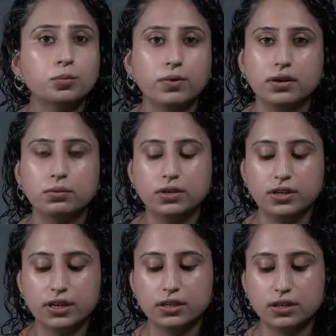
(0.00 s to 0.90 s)
Whenever
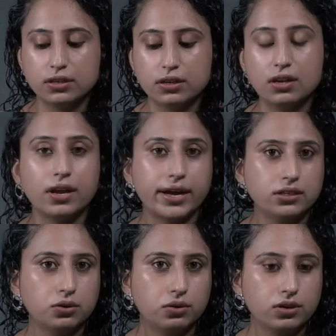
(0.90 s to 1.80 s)
I need a
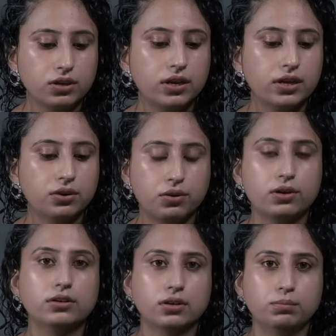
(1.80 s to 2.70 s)
light oil and
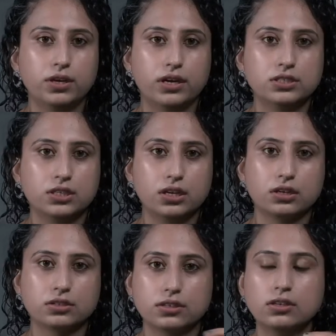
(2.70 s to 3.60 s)
not Melange
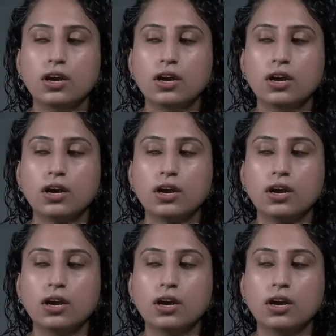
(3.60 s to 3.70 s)
elixir